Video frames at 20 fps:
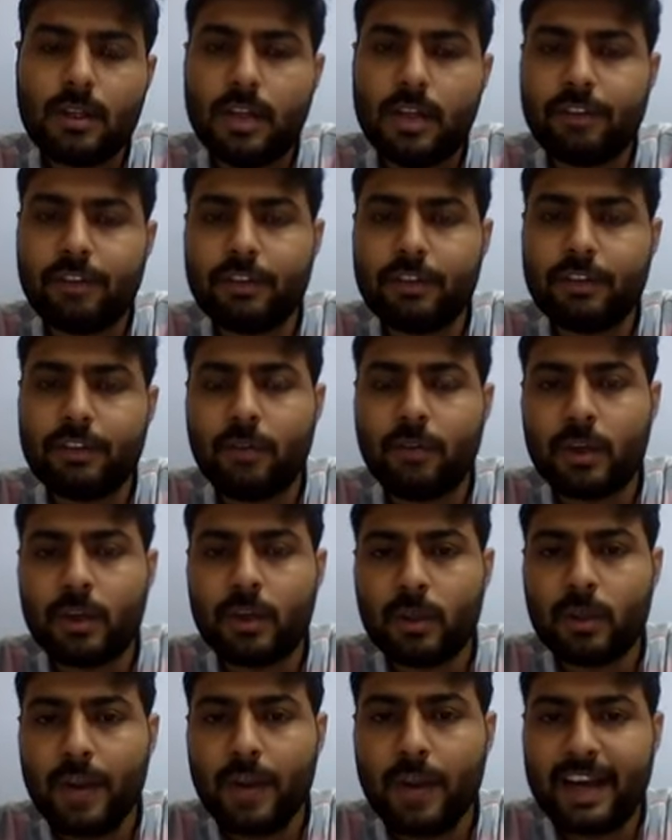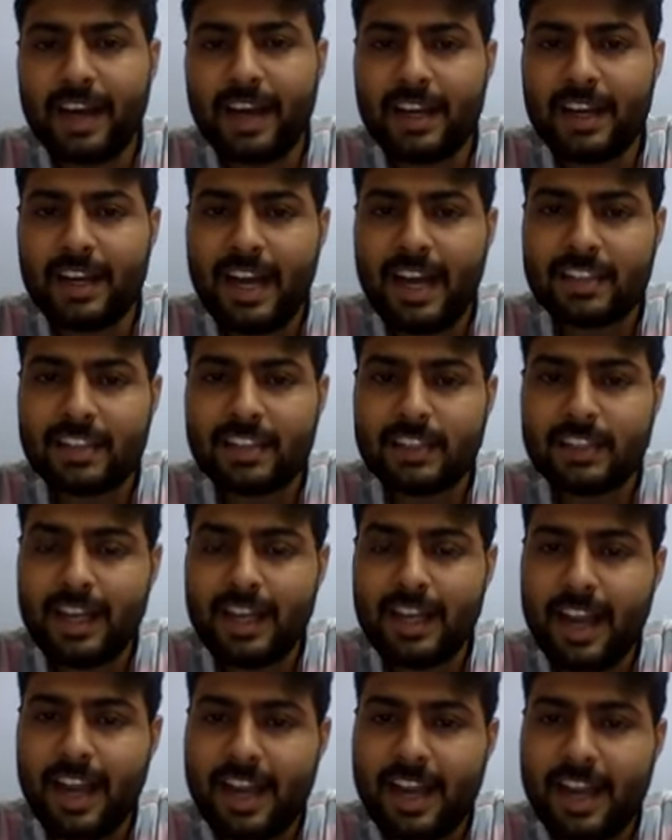If we want to analyze
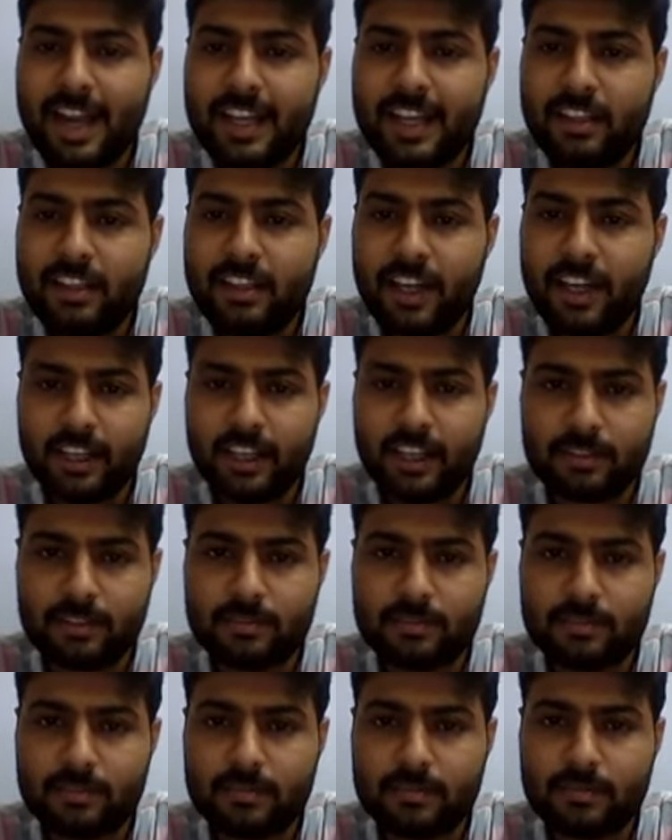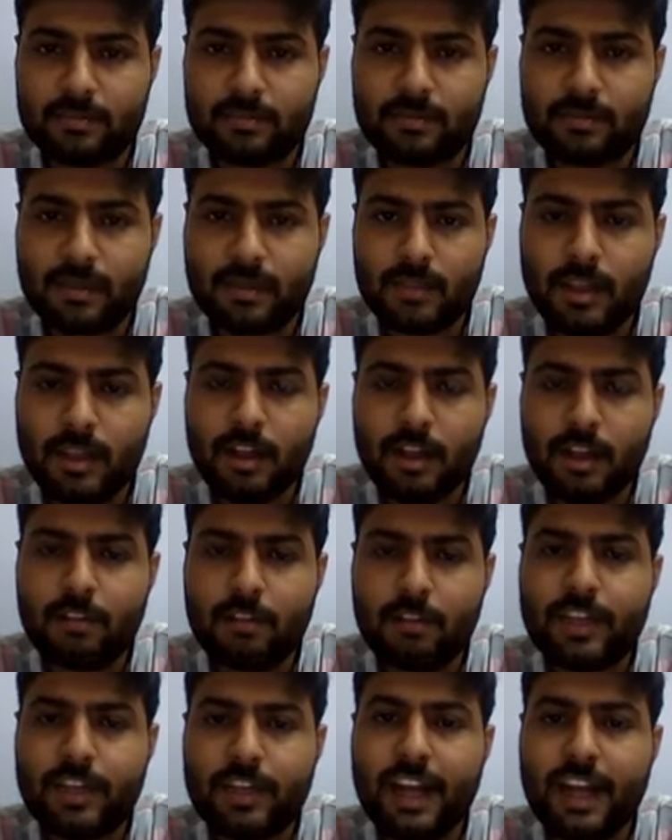anything,
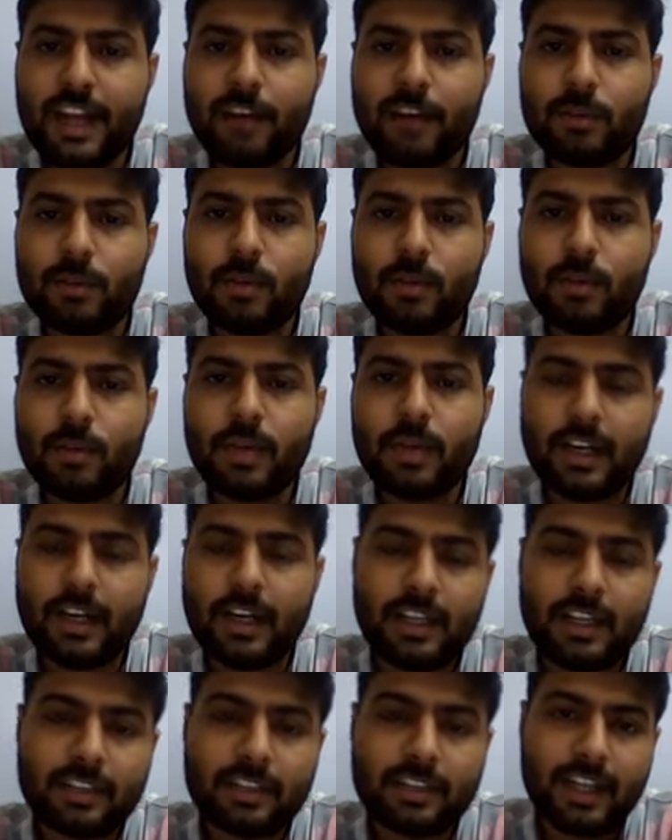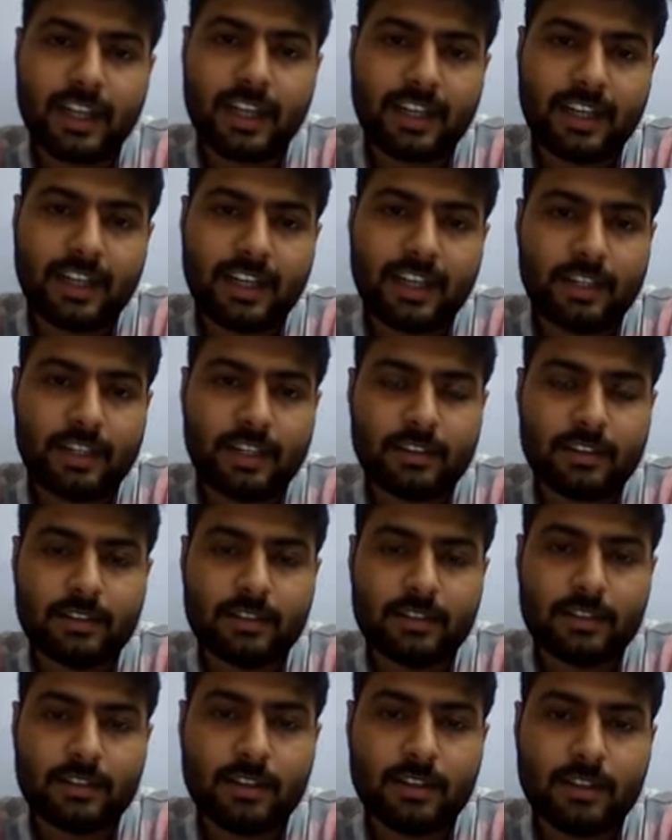we have to understand that
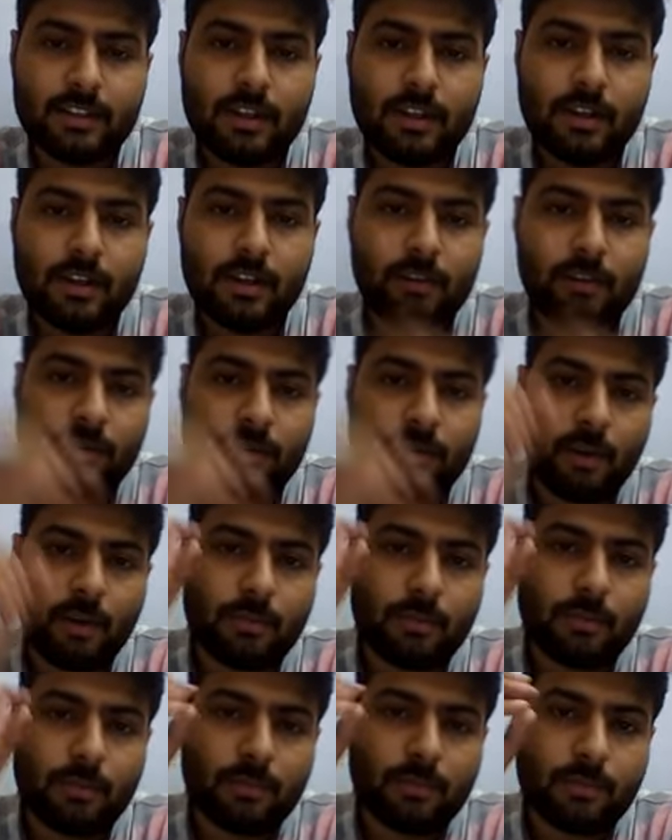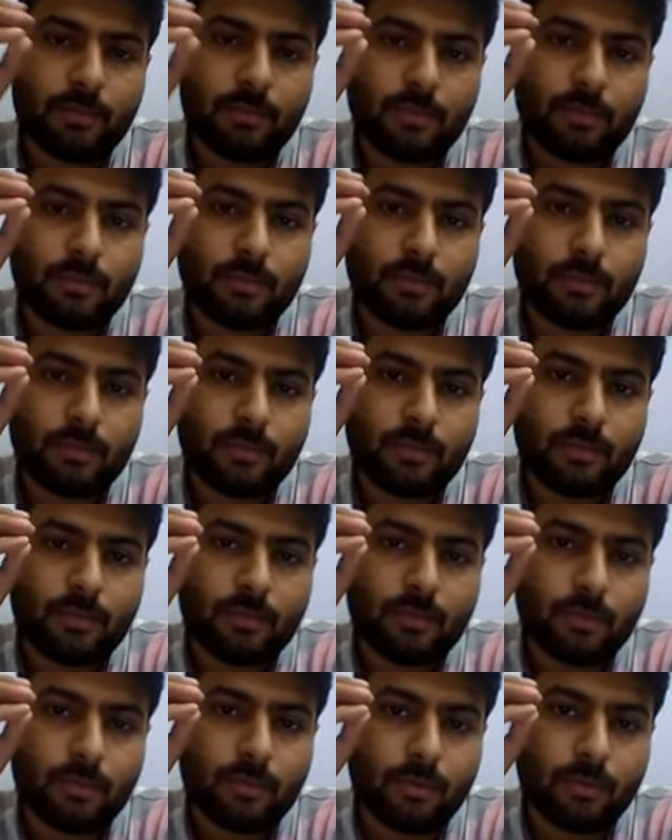from
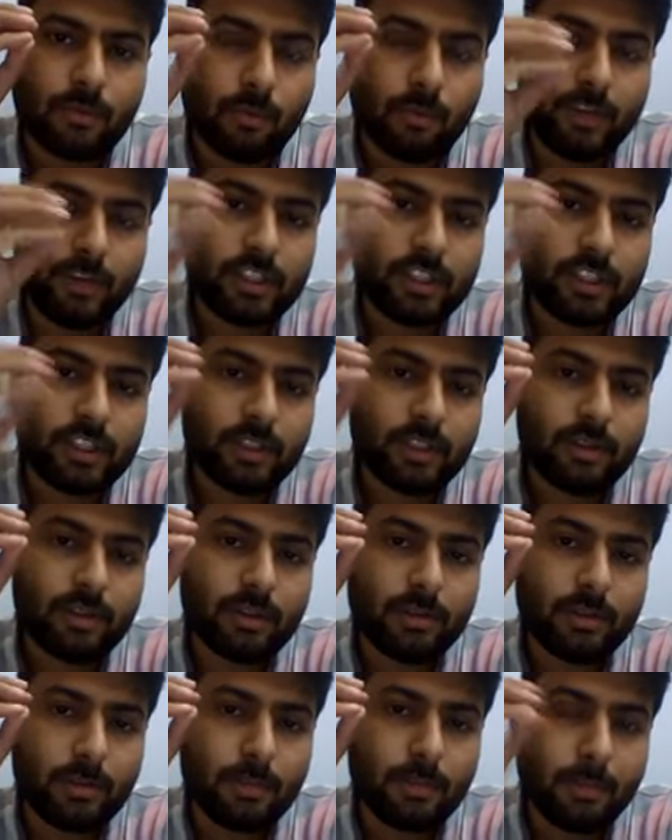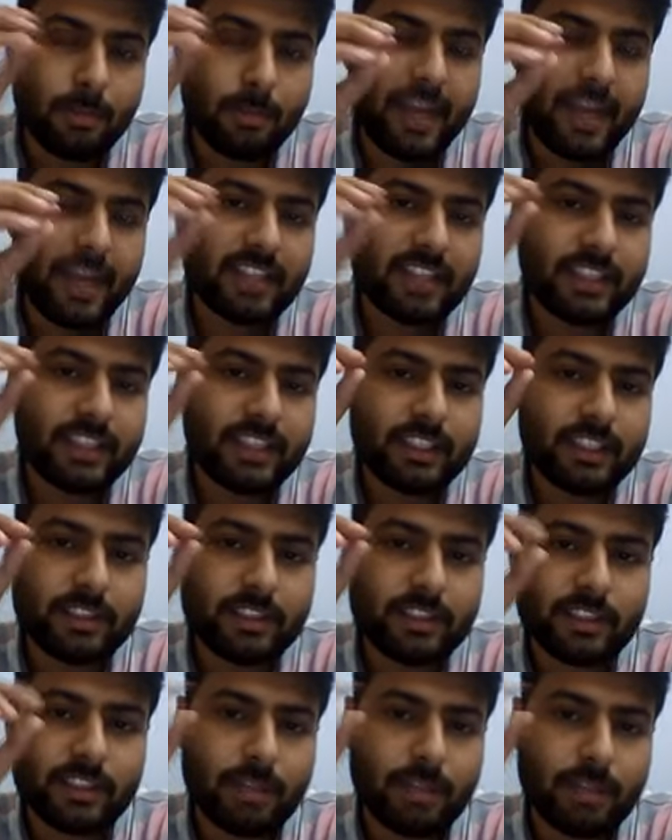which basic
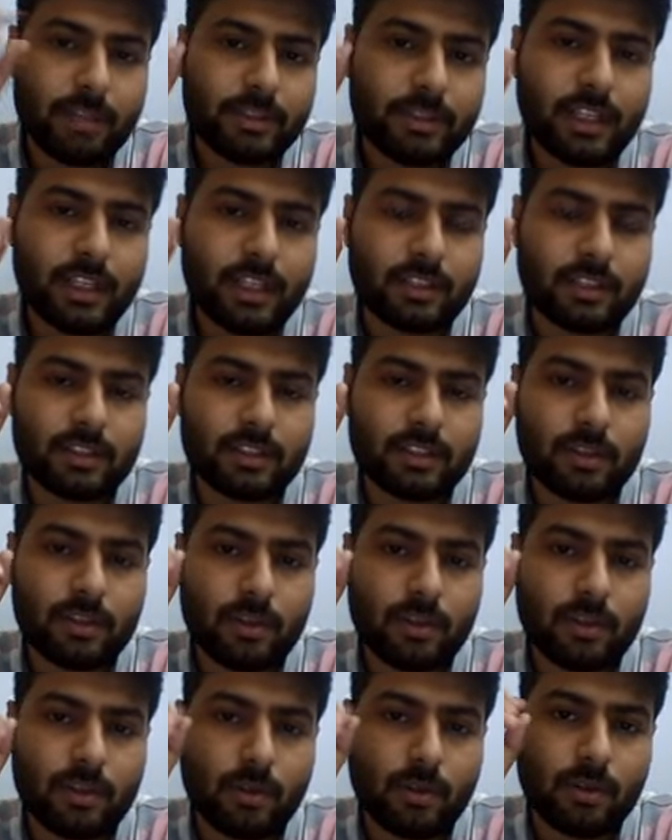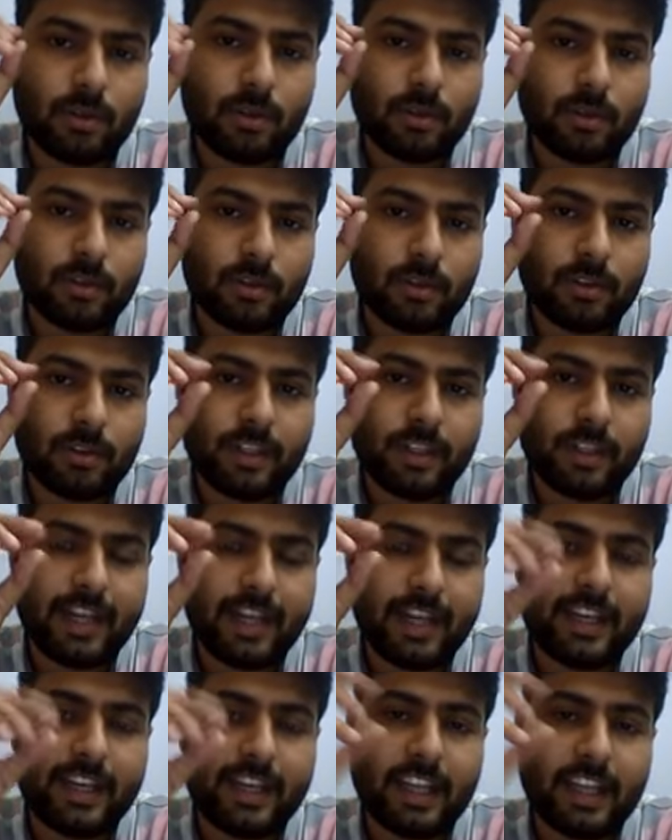substance
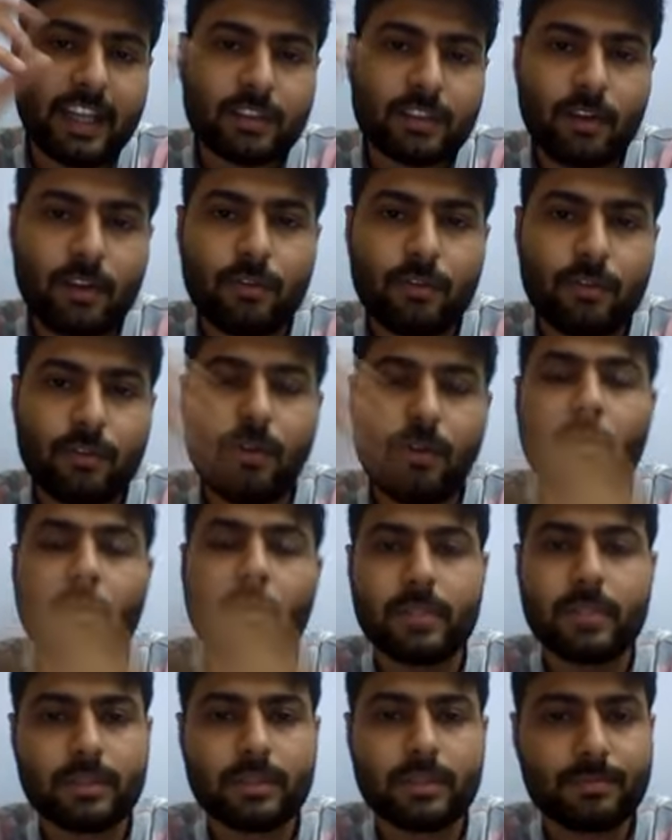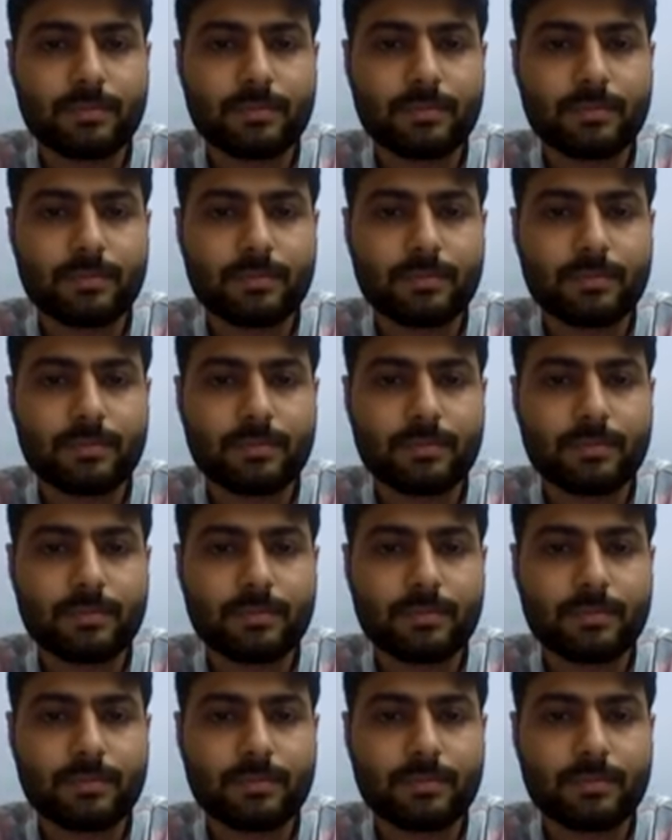it has formed.